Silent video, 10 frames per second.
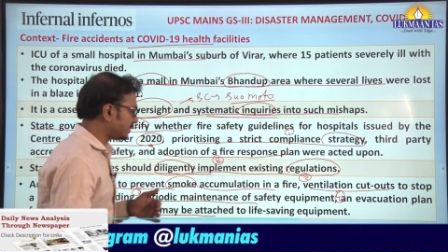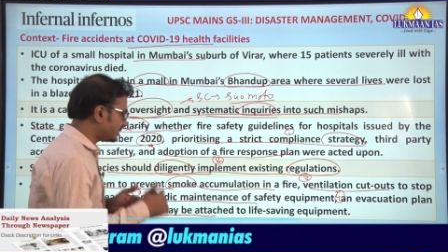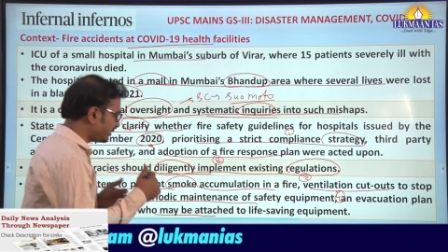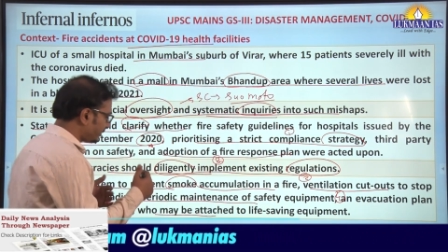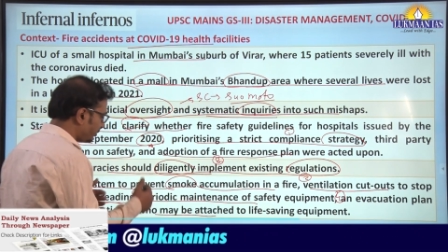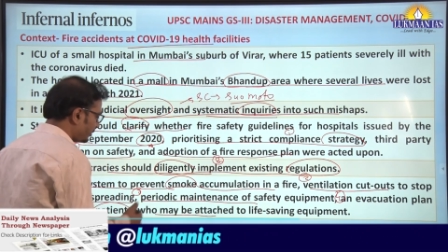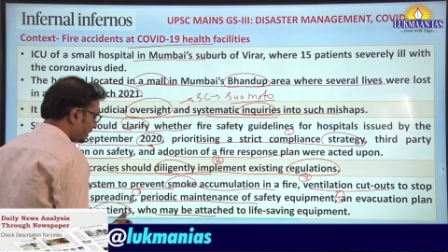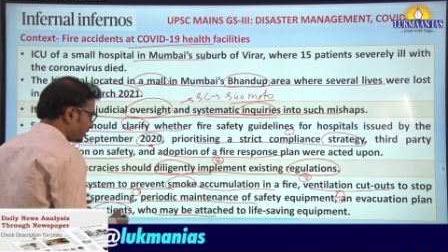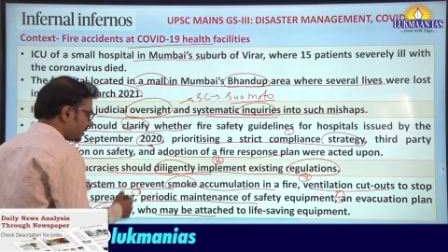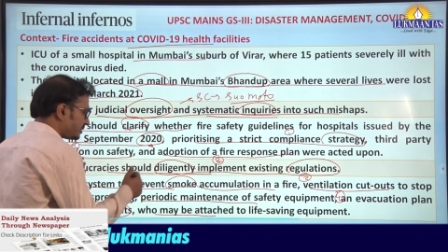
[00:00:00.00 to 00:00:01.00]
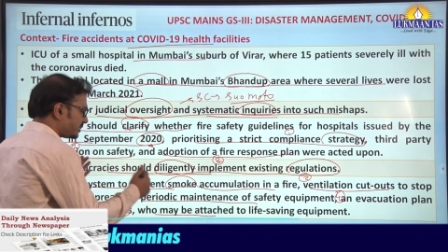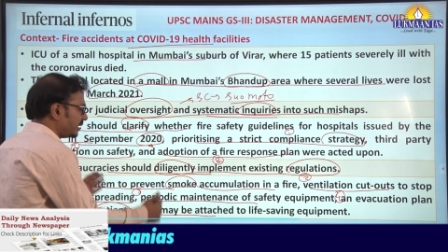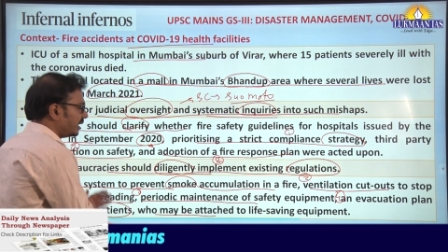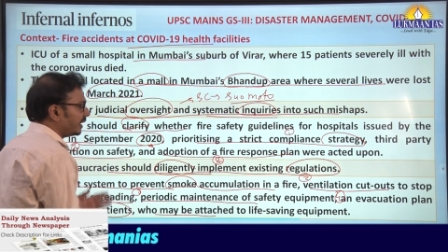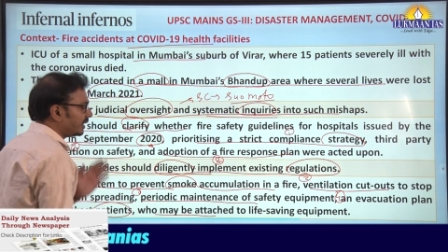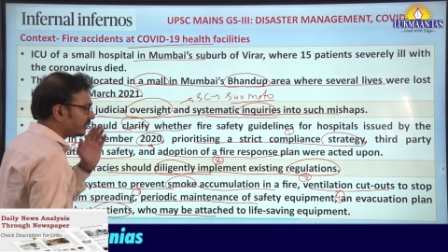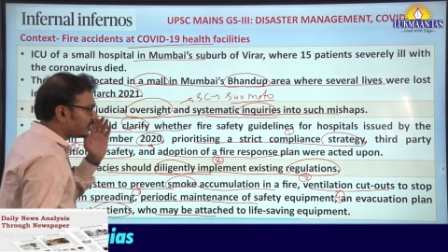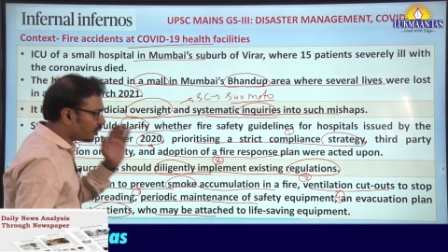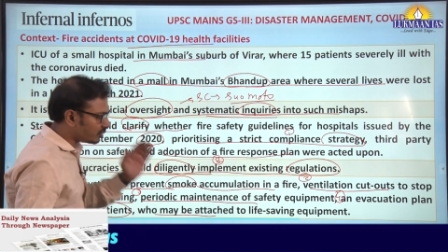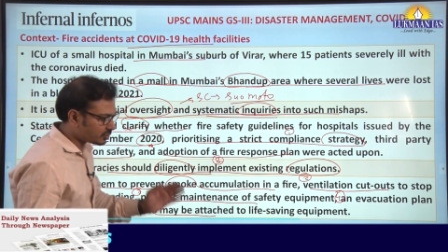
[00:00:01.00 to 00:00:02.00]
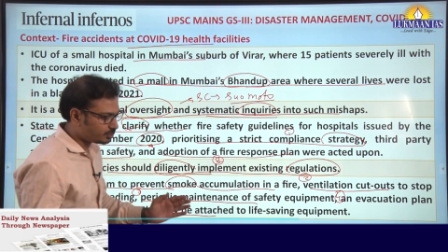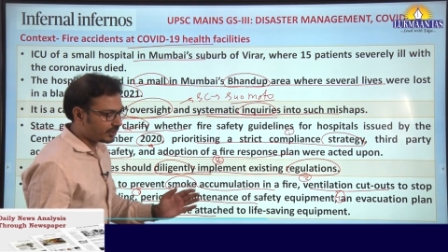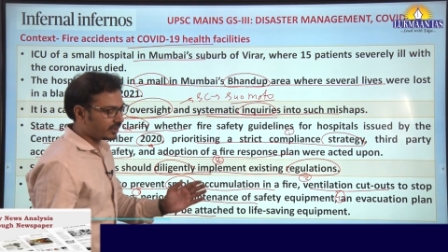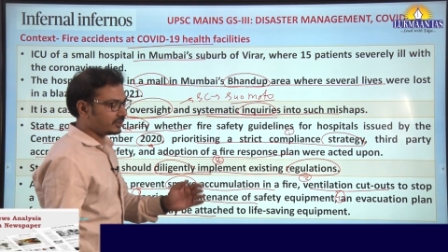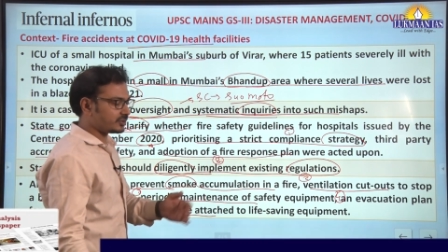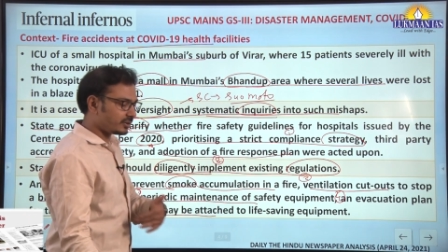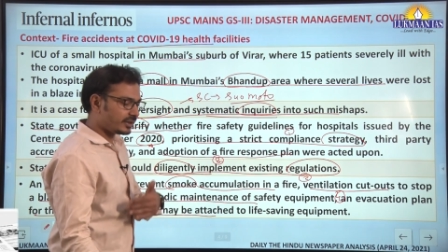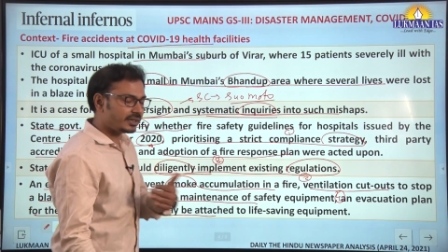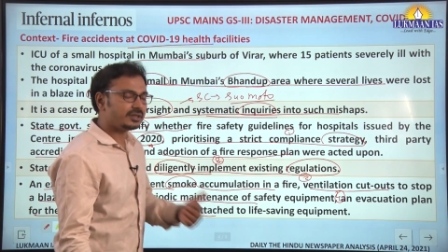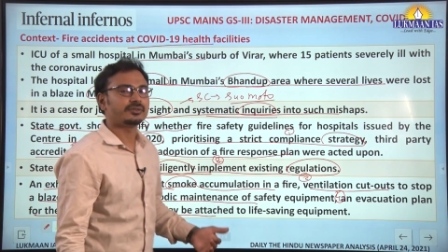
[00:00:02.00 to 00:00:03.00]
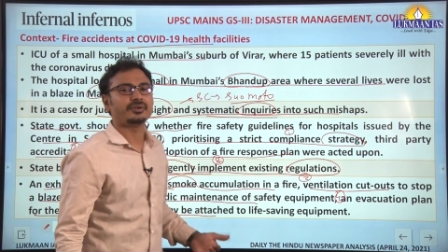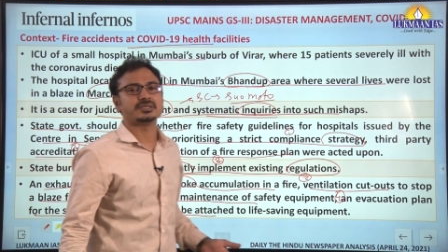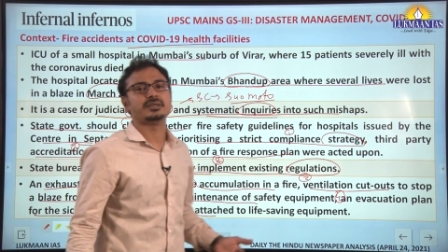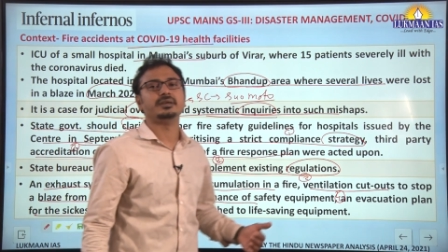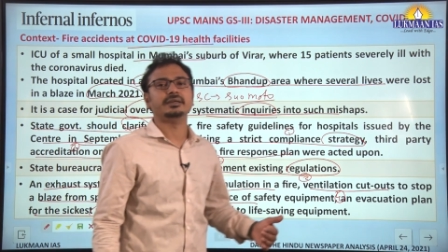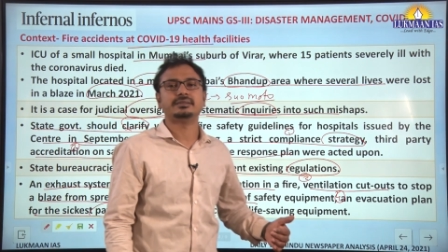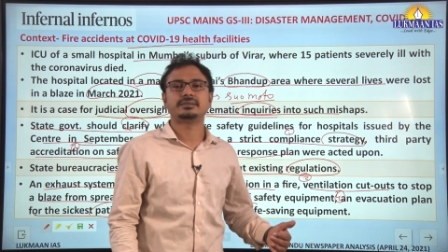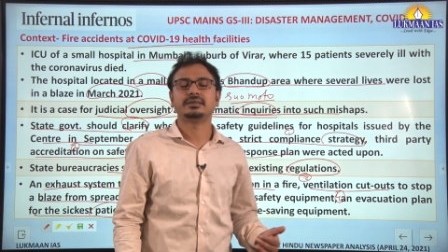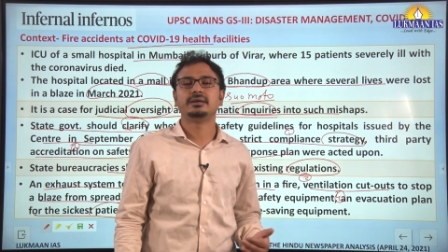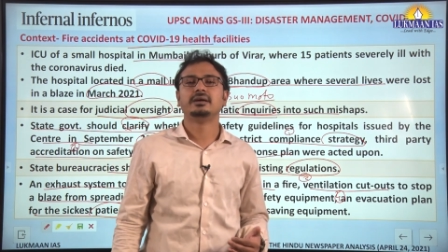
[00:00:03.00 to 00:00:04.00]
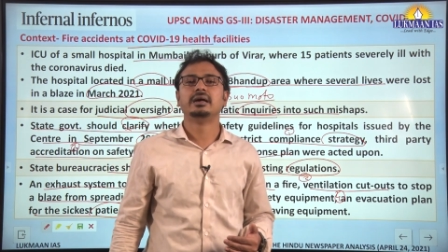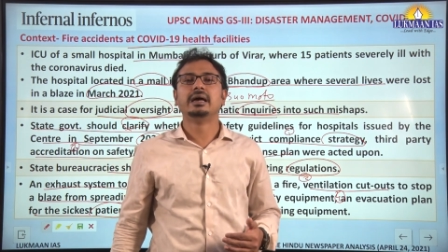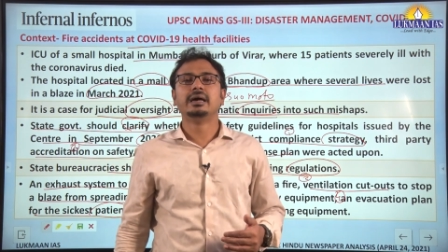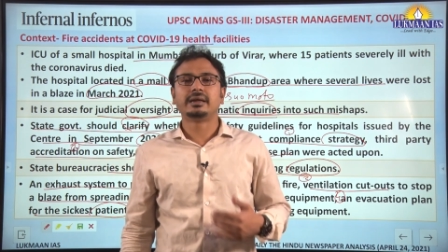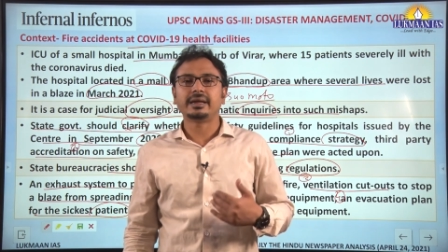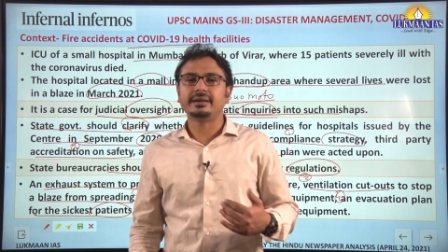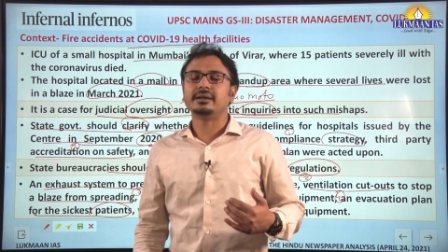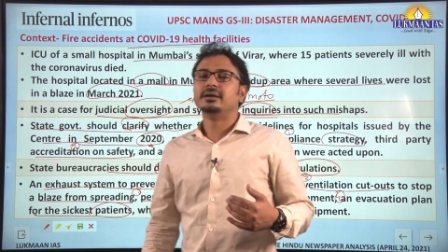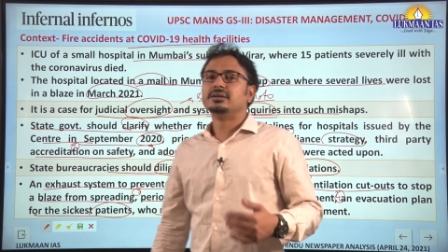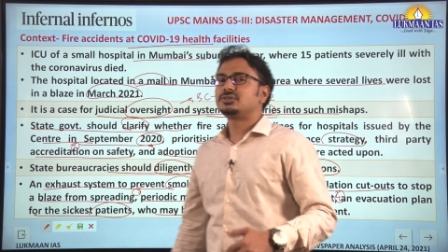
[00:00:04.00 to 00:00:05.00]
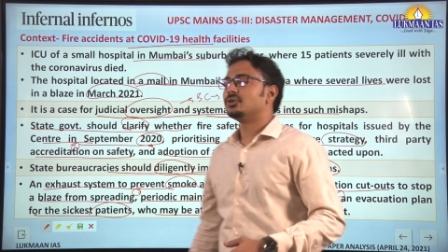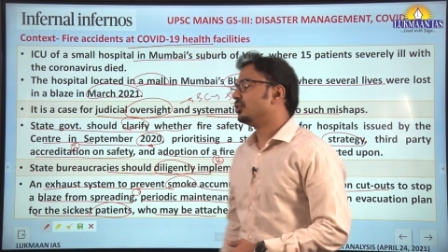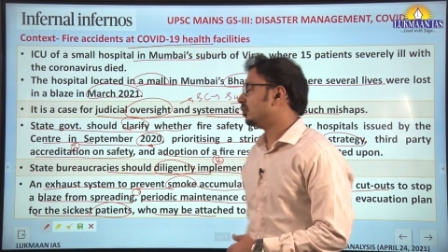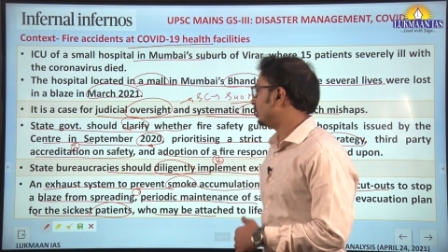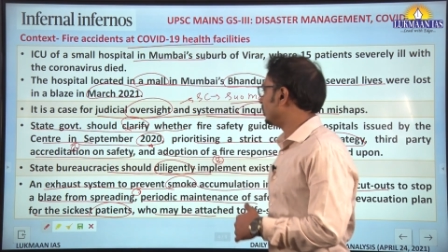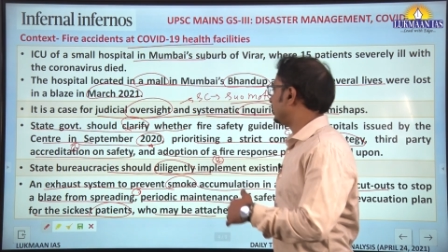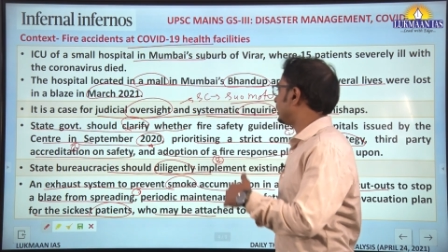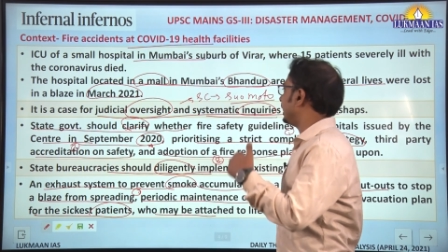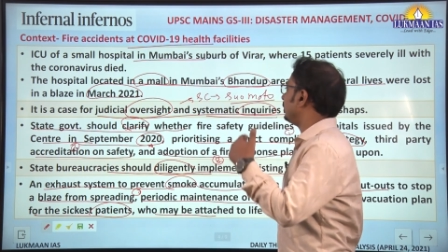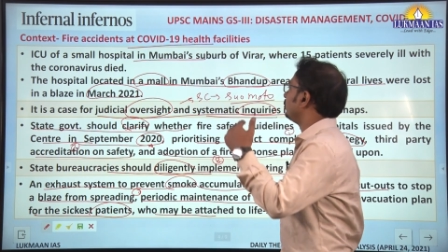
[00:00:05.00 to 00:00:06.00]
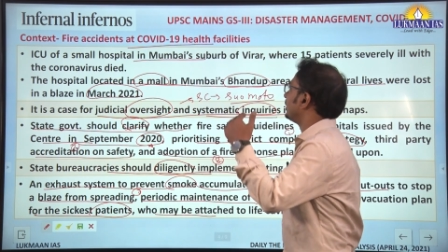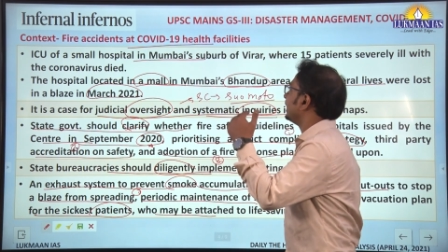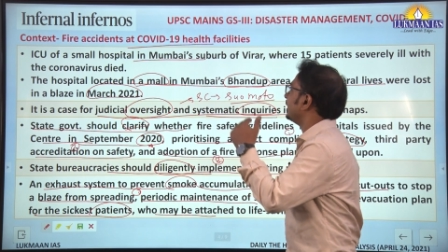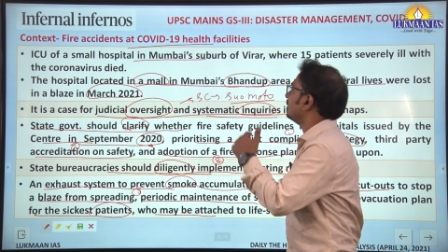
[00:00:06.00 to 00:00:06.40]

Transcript: safety measures in the hospitals or health facilities, right? So try to take